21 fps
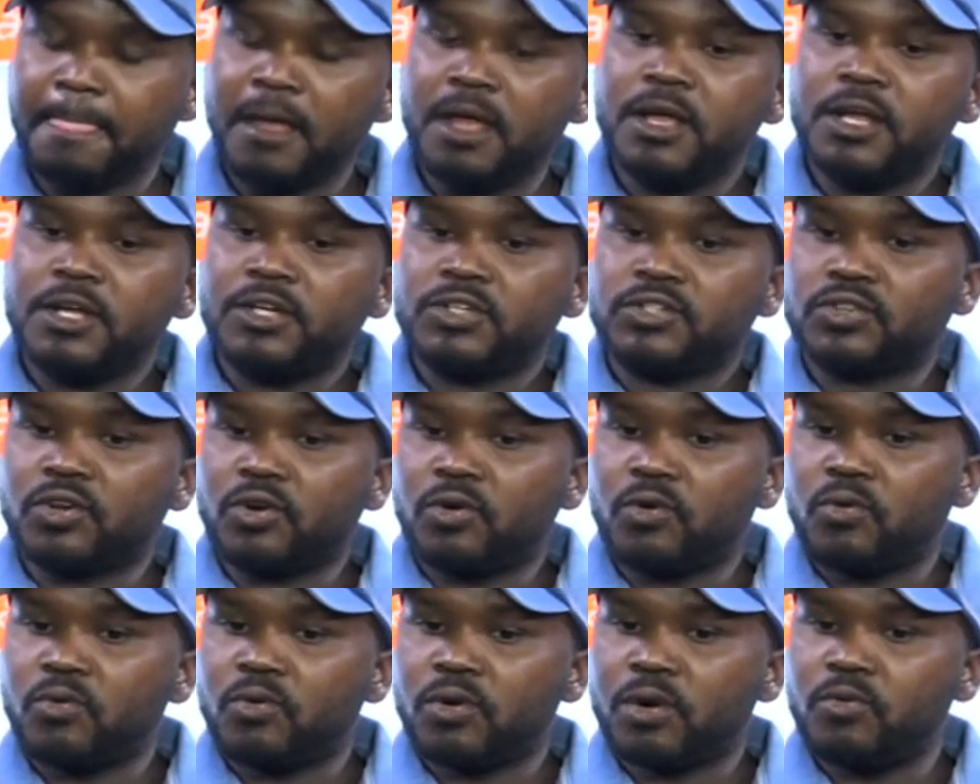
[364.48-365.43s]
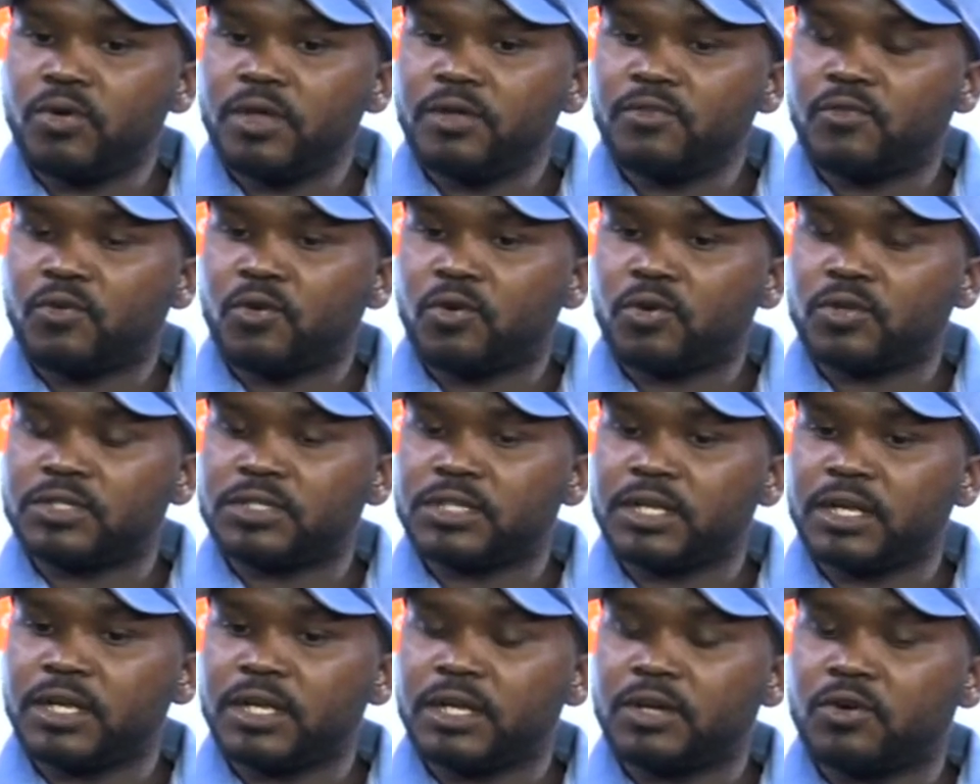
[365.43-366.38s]
So we've got a
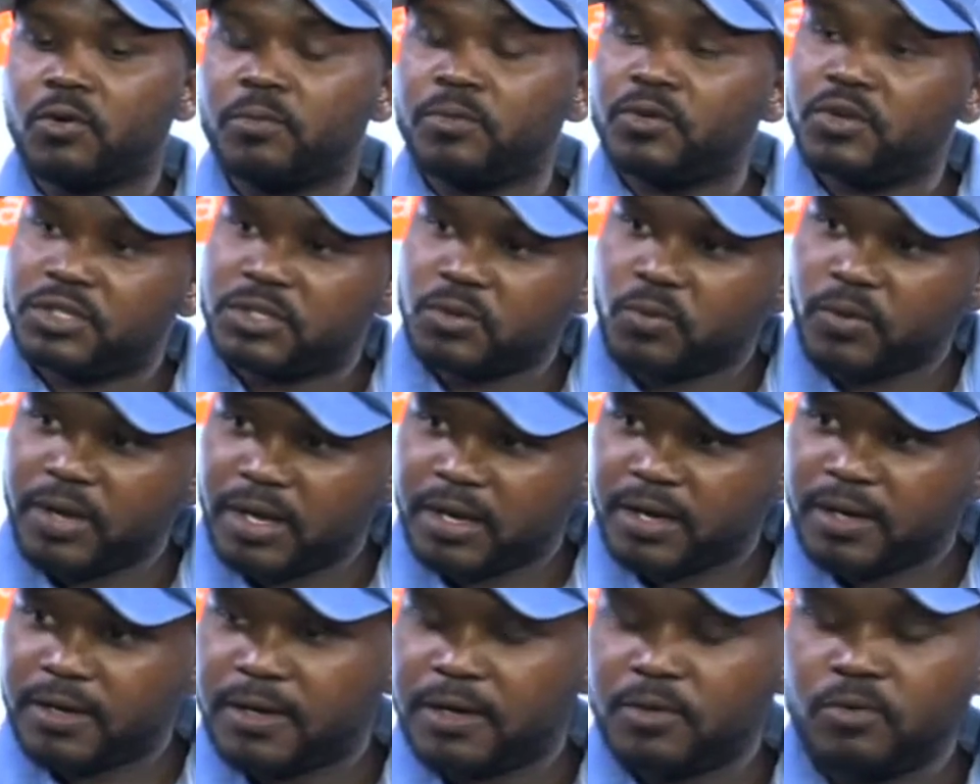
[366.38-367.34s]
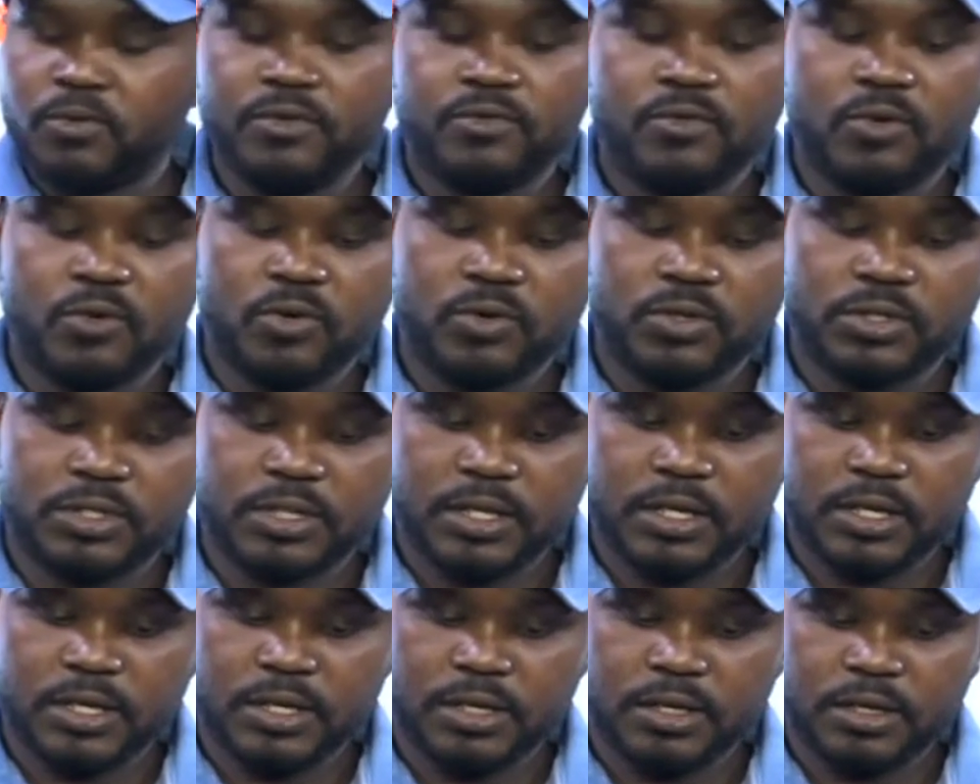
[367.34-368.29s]
community worker, we've got
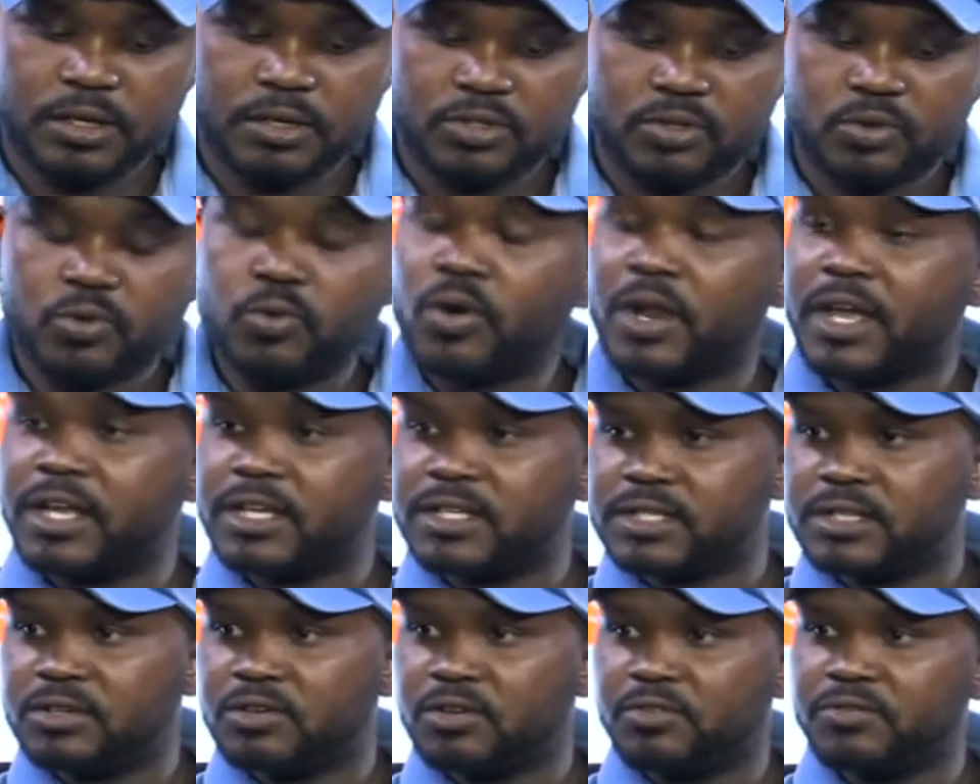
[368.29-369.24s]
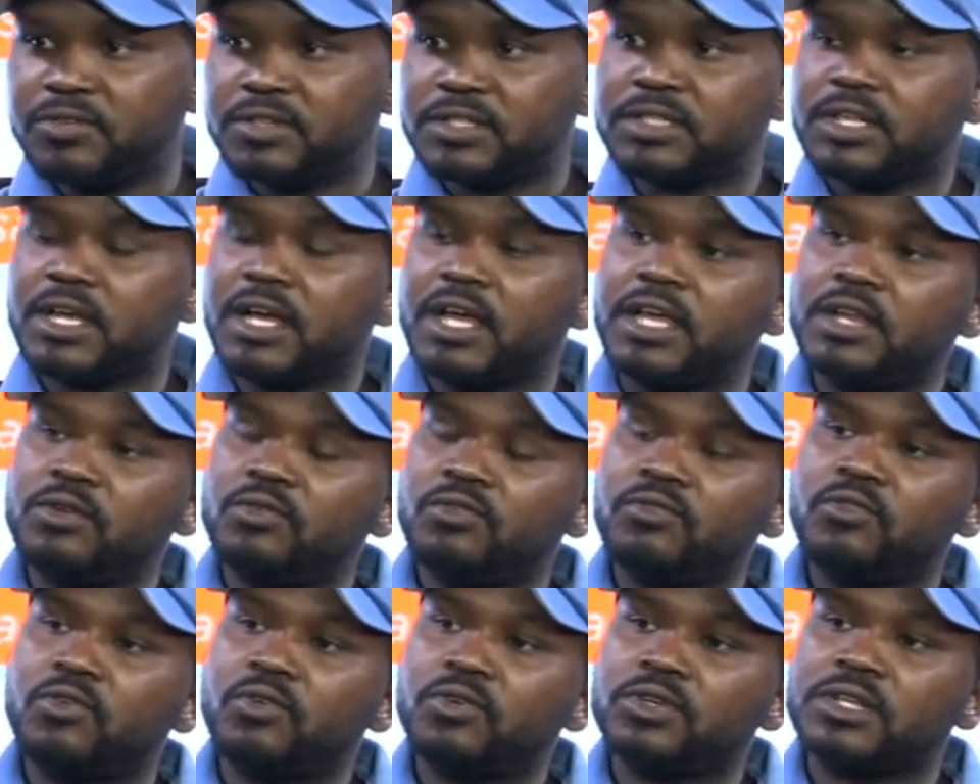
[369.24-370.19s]
a school liaison officer, and we've got
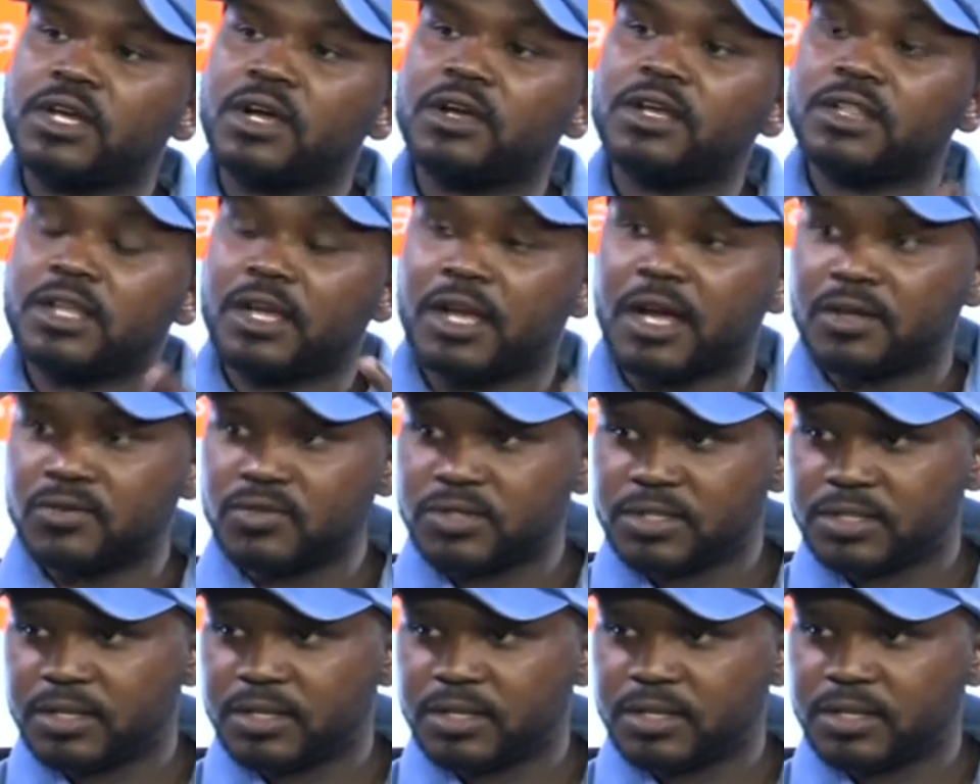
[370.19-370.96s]
the counselor.